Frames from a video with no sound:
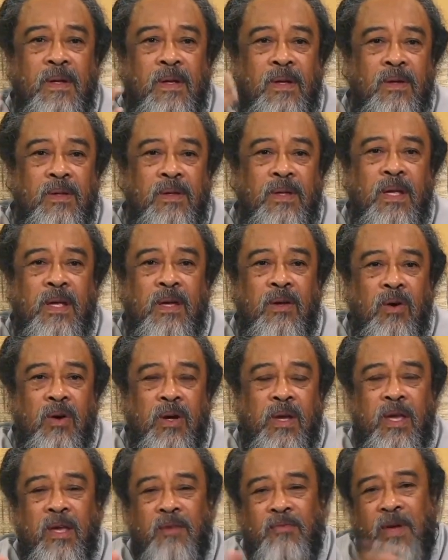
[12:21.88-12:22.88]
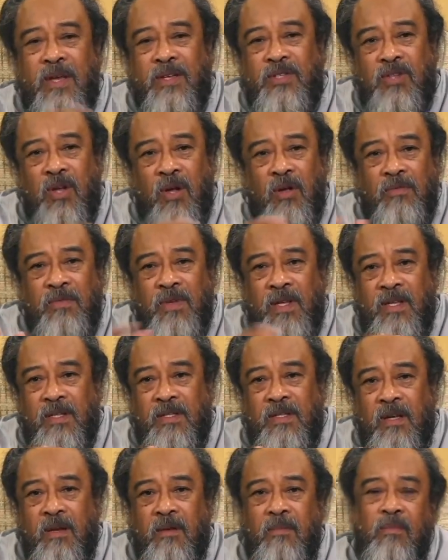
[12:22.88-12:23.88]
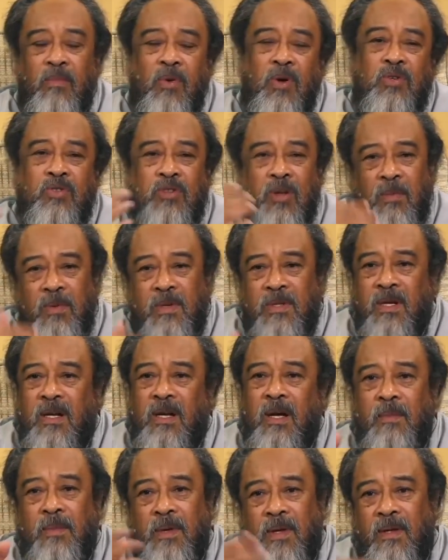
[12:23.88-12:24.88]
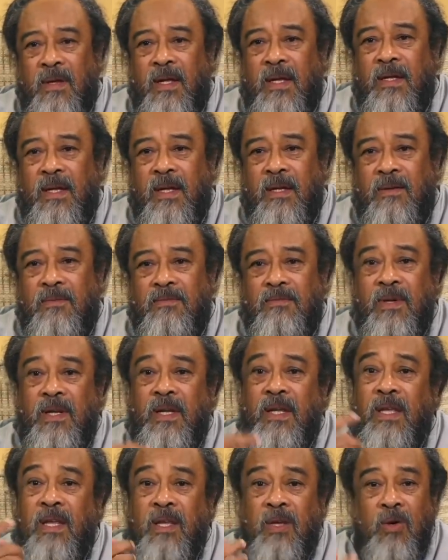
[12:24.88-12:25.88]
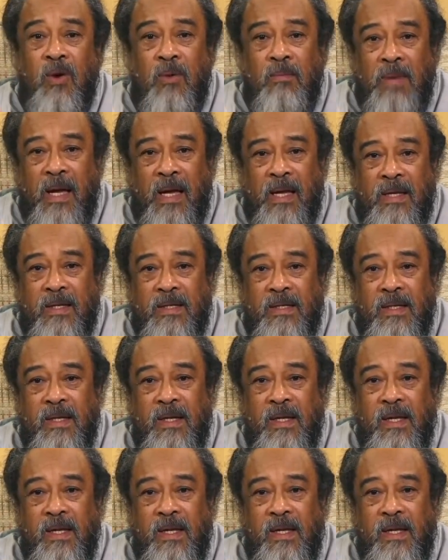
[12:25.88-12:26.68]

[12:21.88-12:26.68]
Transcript: You think, okay, if I solve these, more troubles are coming, like that, for the ego mind.